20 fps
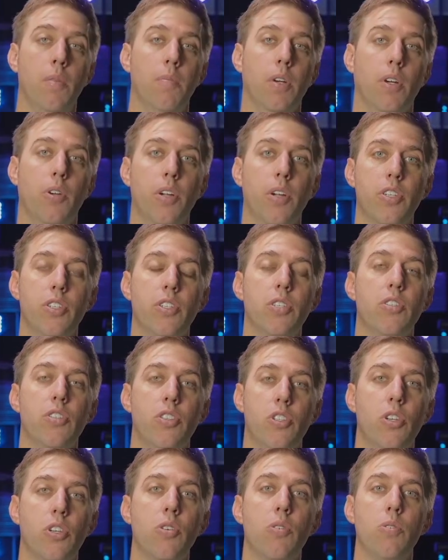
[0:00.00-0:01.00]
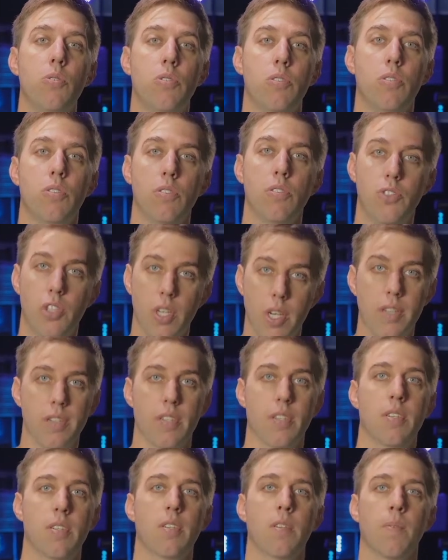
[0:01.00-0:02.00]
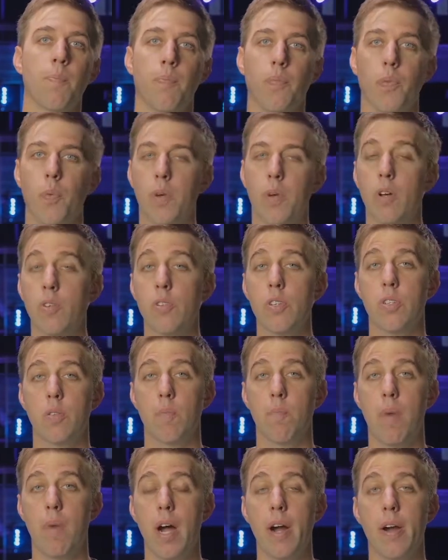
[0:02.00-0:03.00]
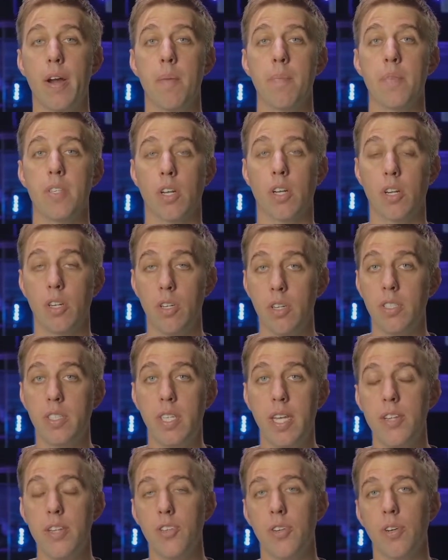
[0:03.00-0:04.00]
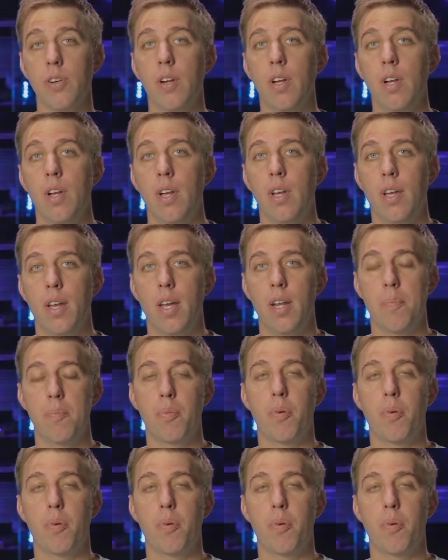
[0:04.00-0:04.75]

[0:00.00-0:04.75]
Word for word: but Christians choose Jesus. We don't just admire him as a good teacher and a